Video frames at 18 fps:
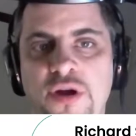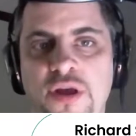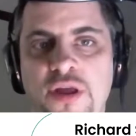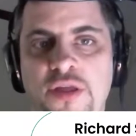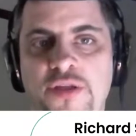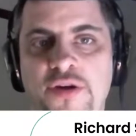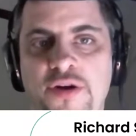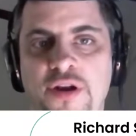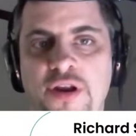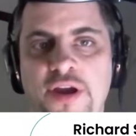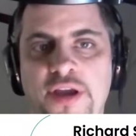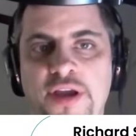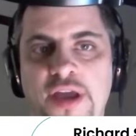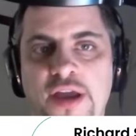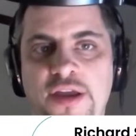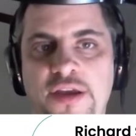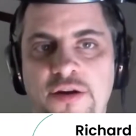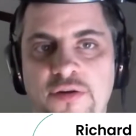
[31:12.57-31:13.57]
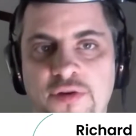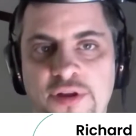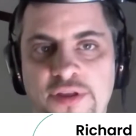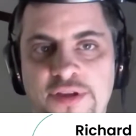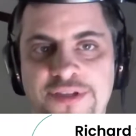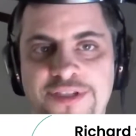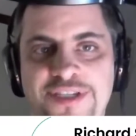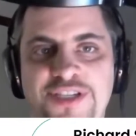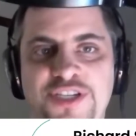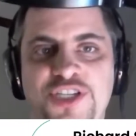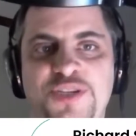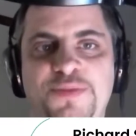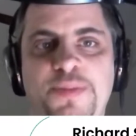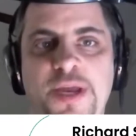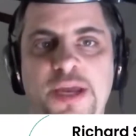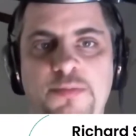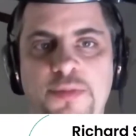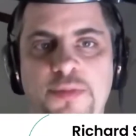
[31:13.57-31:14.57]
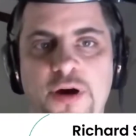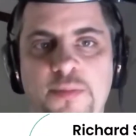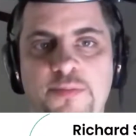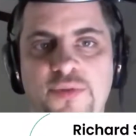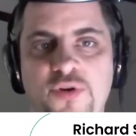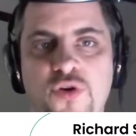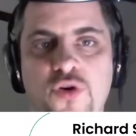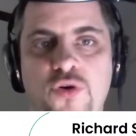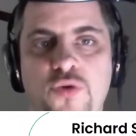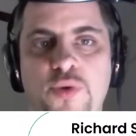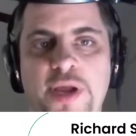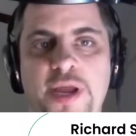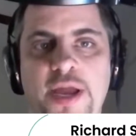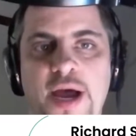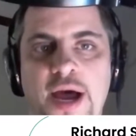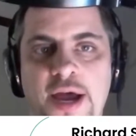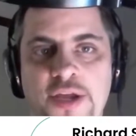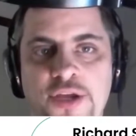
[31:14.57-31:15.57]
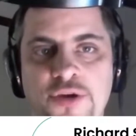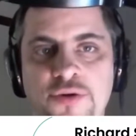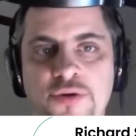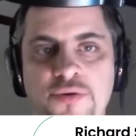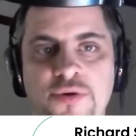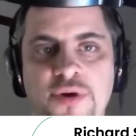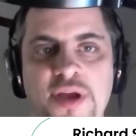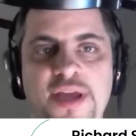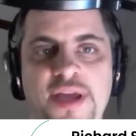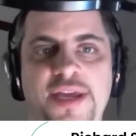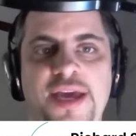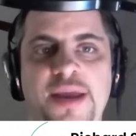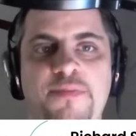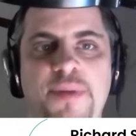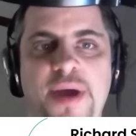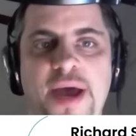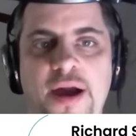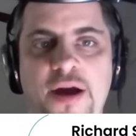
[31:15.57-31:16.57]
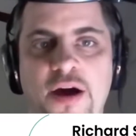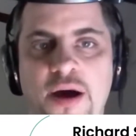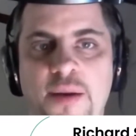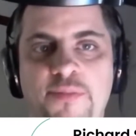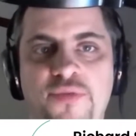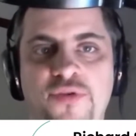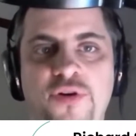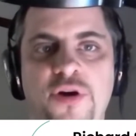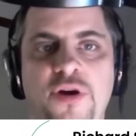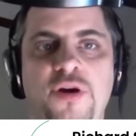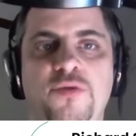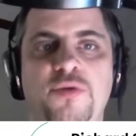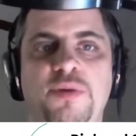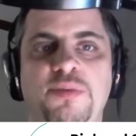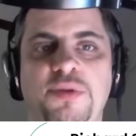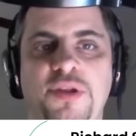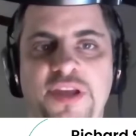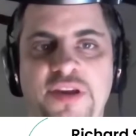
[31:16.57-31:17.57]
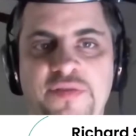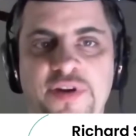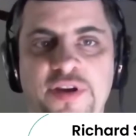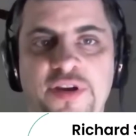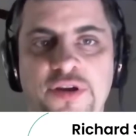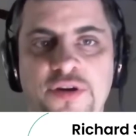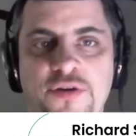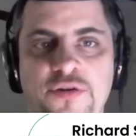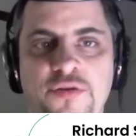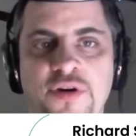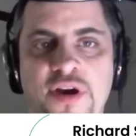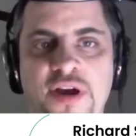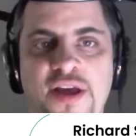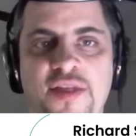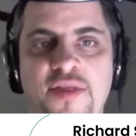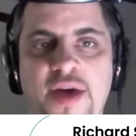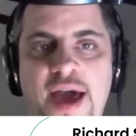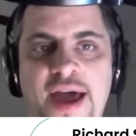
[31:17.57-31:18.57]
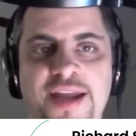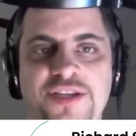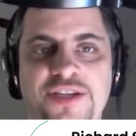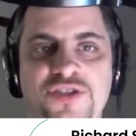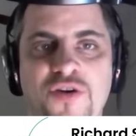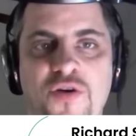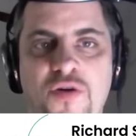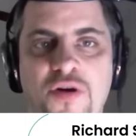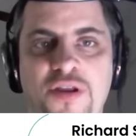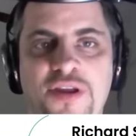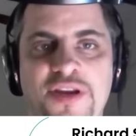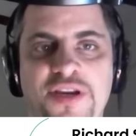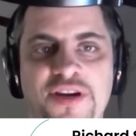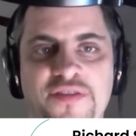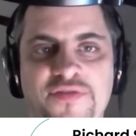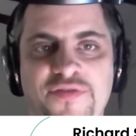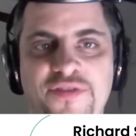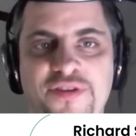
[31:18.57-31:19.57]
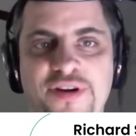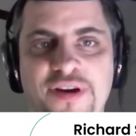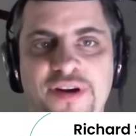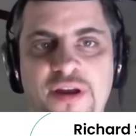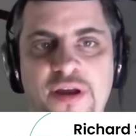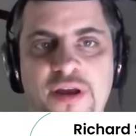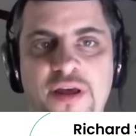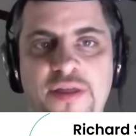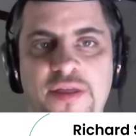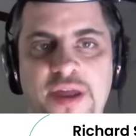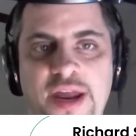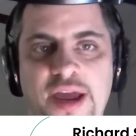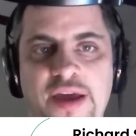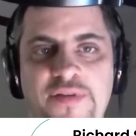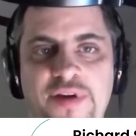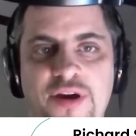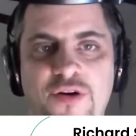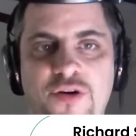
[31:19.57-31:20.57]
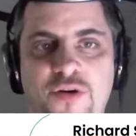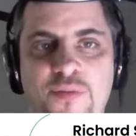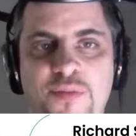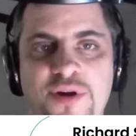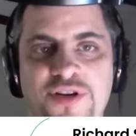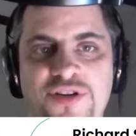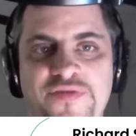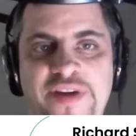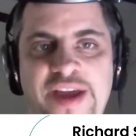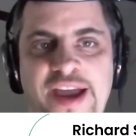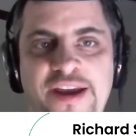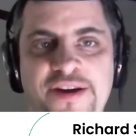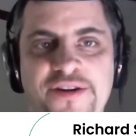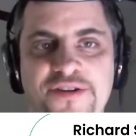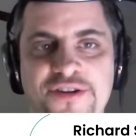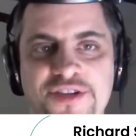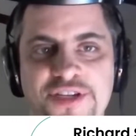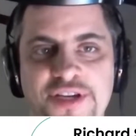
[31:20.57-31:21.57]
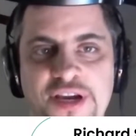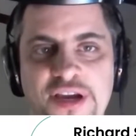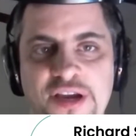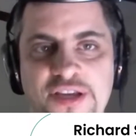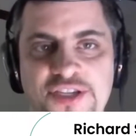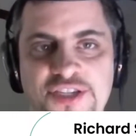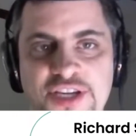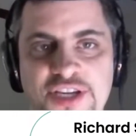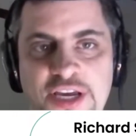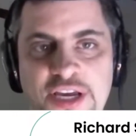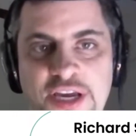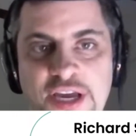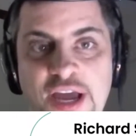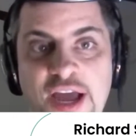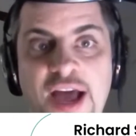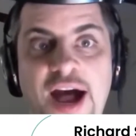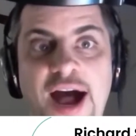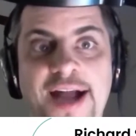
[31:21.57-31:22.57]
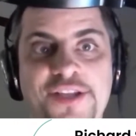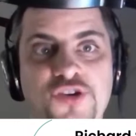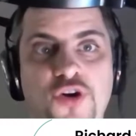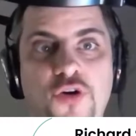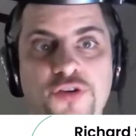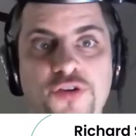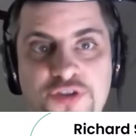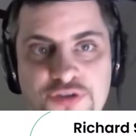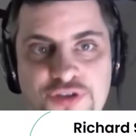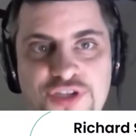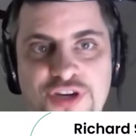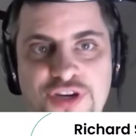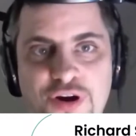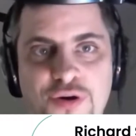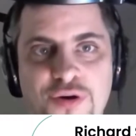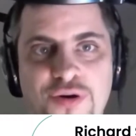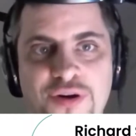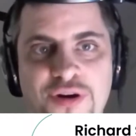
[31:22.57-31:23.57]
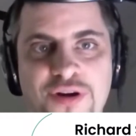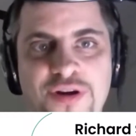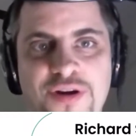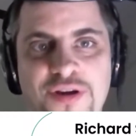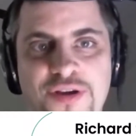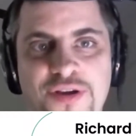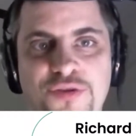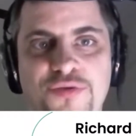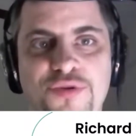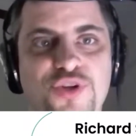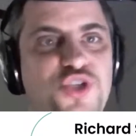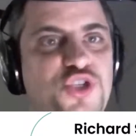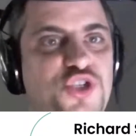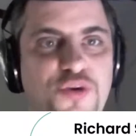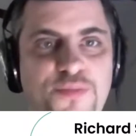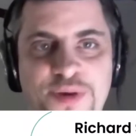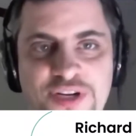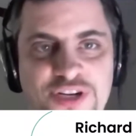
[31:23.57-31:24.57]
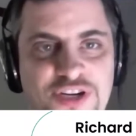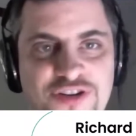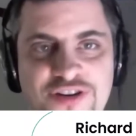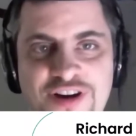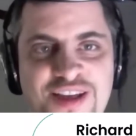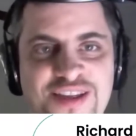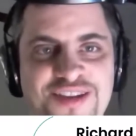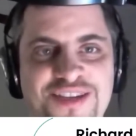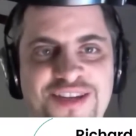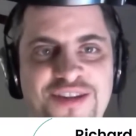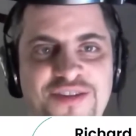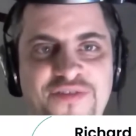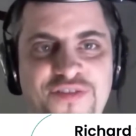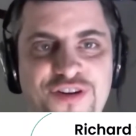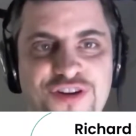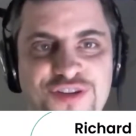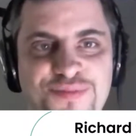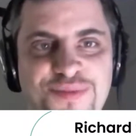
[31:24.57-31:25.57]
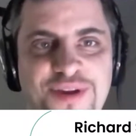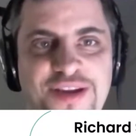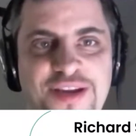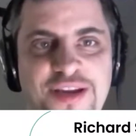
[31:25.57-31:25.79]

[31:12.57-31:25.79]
that are like, yeah, you know what, this is a speed bump. We got you, get back up. We believe in you. That is totally different than having a whole bunch of haters saying, see, I told you so. You were stupid to try this in the first place.